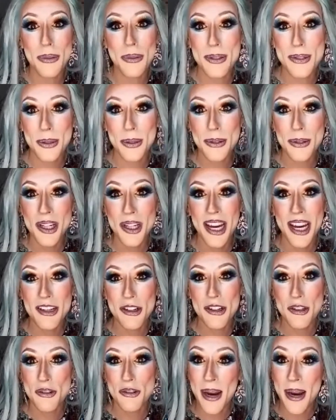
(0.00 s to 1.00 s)

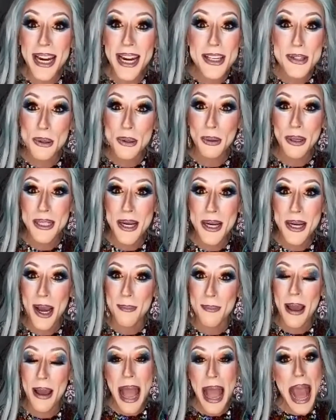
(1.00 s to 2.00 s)
Association Drag Storytime
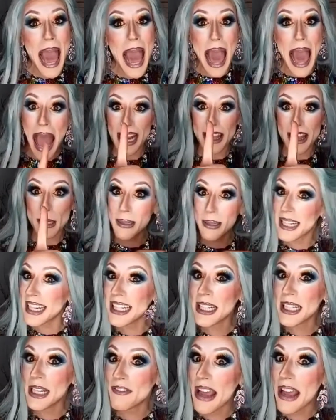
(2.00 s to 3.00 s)
At the
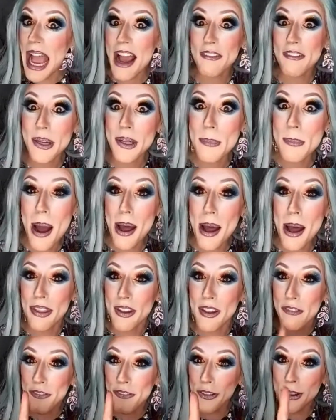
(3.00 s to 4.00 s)
beginning of every month,
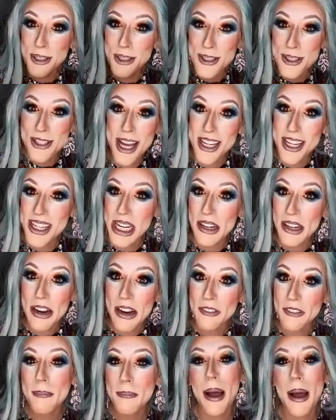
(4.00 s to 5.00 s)
the first Sunday of
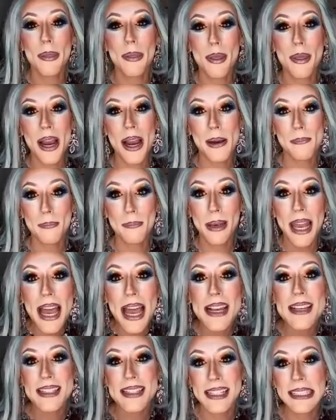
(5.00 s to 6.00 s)
every month, I am
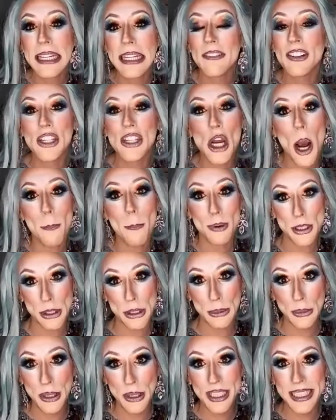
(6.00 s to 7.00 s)
blessed and given the
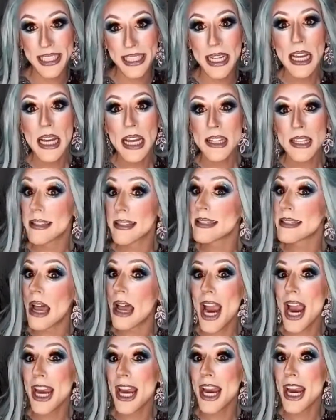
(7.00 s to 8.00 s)
opportunity to
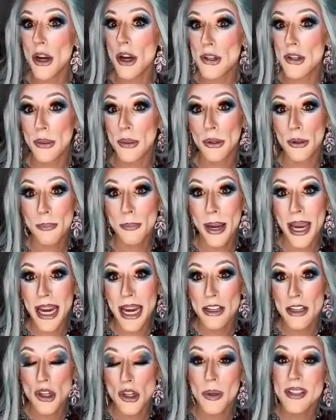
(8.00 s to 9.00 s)
sign on to their
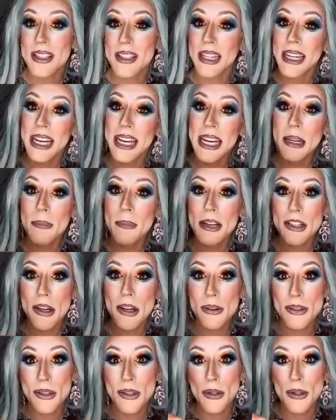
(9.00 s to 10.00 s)
page. So it's the Canadian Mental
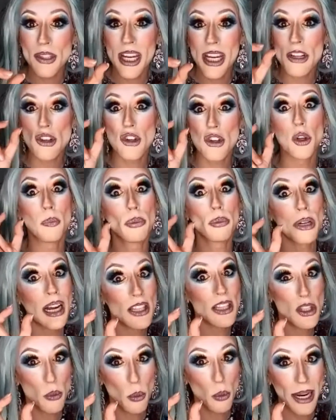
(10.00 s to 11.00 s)
Health Association New
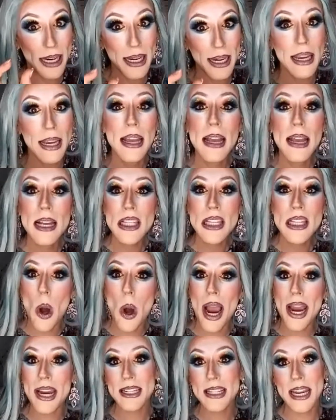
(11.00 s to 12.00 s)
Brunswick. So
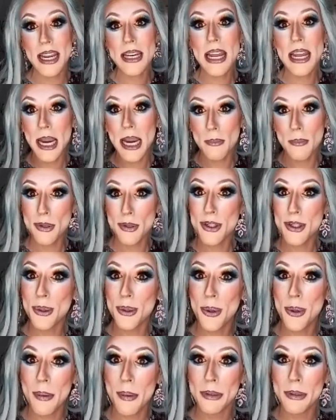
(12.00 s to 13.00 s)
I did able
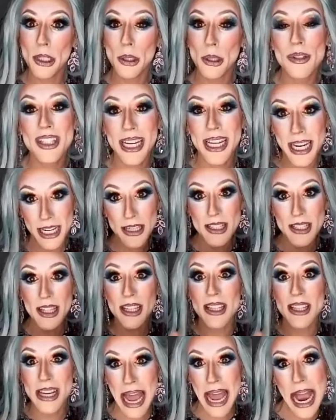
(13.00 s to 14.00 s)
to use the
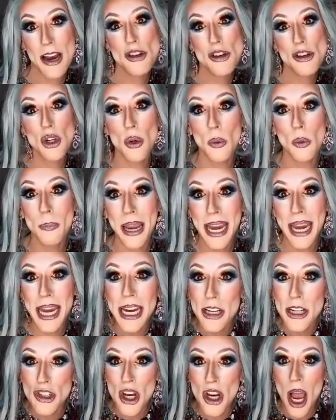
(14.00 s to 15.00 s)
national
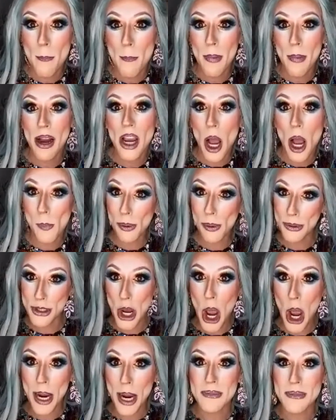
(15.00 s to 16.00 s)
page a couple
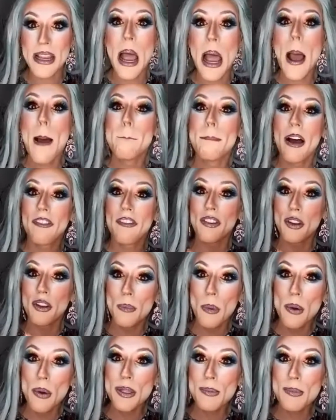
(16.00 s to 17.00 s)
times, but for the
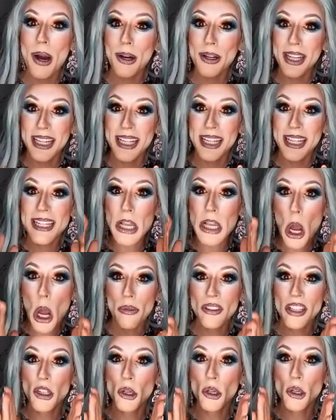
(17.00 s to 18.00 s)
most part, it is on
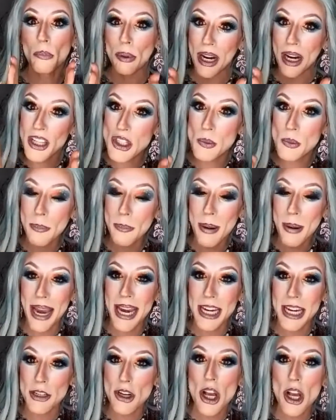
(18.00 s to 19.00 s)
the New Brunswick
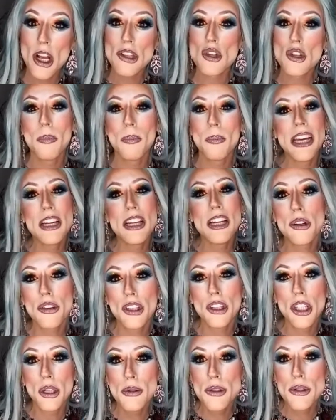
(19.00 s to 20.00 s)
page. So make sure that
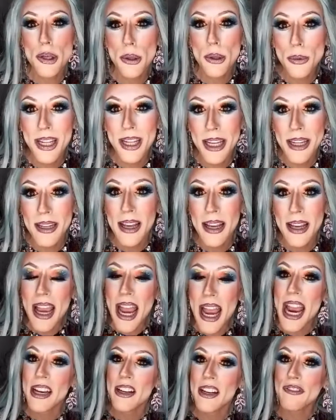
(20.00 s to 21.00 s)
you tune in.
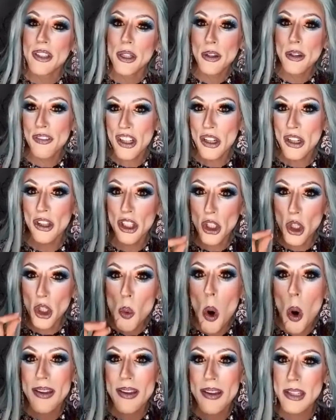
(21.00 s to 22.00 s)
And if you feel that you
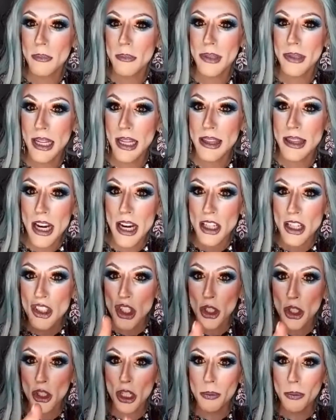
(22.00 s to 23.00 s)
want something like that in
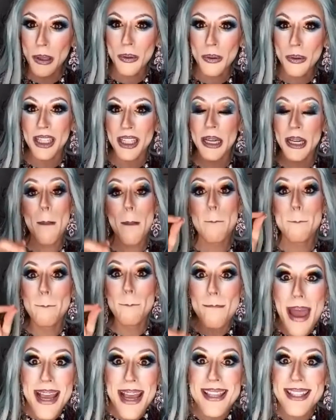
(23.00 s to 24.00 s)
your community,
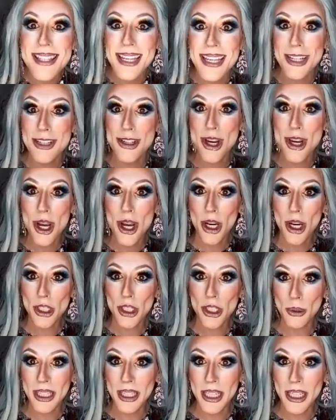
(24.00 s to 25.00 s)
message
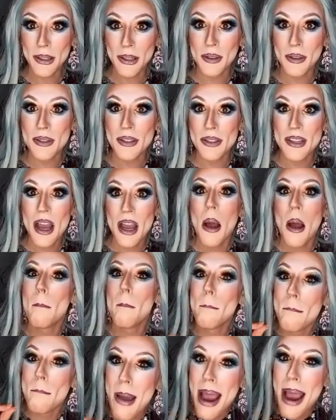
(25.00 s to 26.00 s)
your leaders,
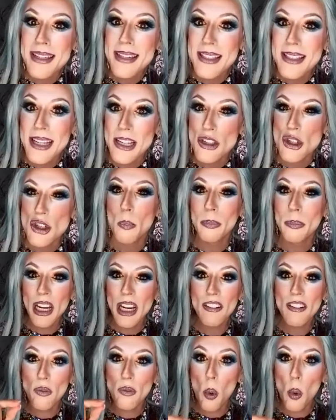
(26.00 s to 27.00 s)
be
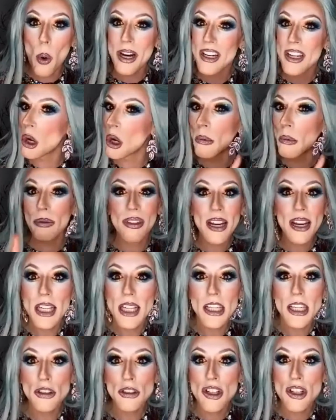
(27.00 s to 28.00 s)
a voice. Don't think
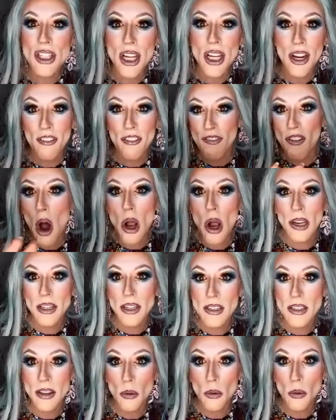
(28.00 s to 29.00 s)
that you're just going to fall
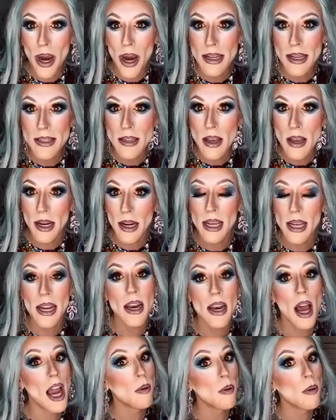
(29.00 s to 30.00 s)
into the wayside. And
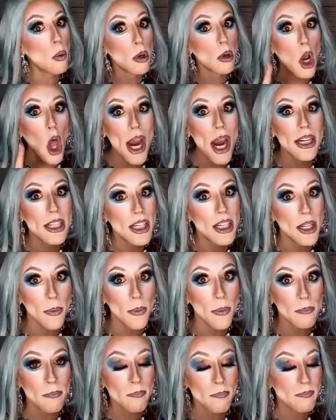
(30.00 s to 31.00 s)
I won't lie to you.
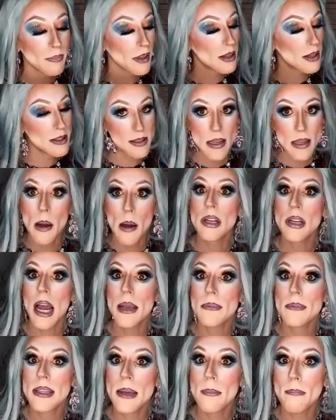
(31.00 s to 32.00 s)

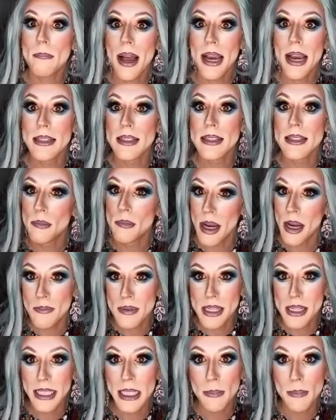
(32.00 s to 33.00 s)
Sometimes it might, sometimes
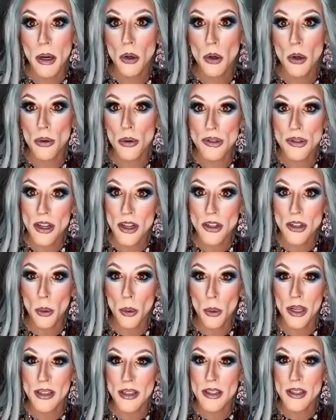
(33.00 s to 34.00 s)
the email goes
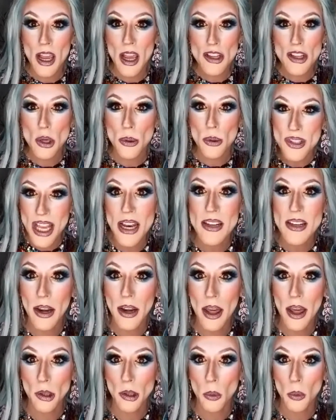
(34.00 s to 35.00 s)
unnoticed. So send
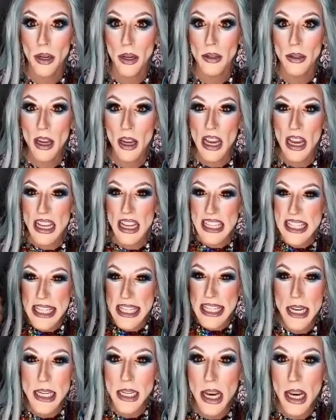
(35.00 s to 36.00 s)
another one,
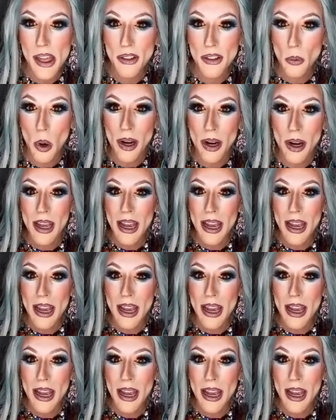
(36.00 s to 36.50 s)
send another one,